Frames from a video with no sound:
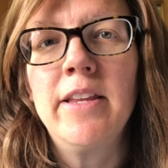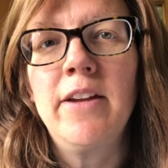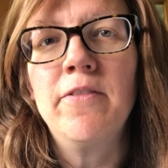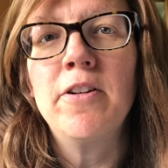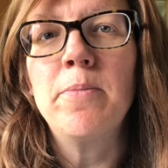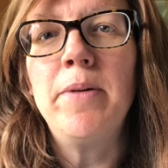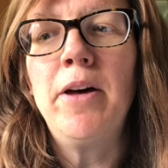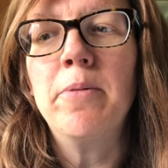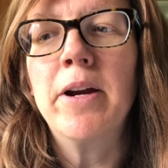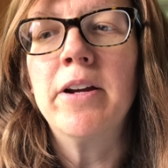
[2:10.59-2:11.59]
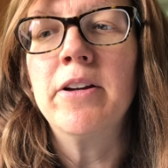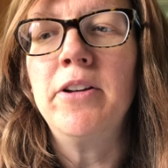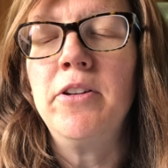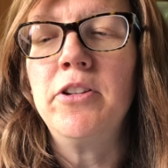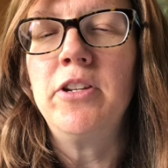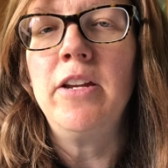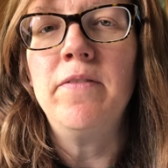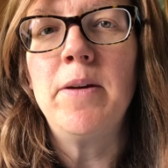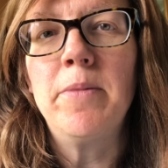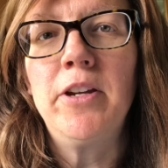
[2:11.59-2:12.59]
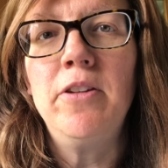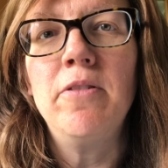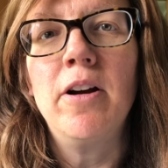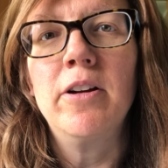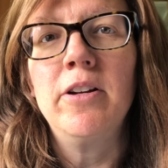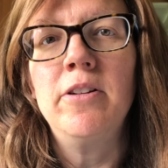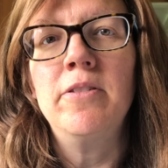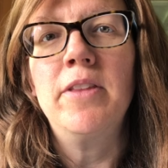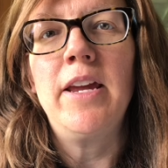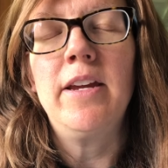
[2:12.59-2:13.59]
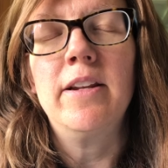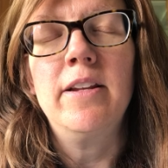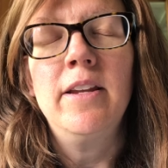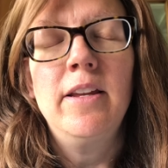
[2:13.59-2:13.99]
Like for a bell ringer, you could give them a QR code. They could,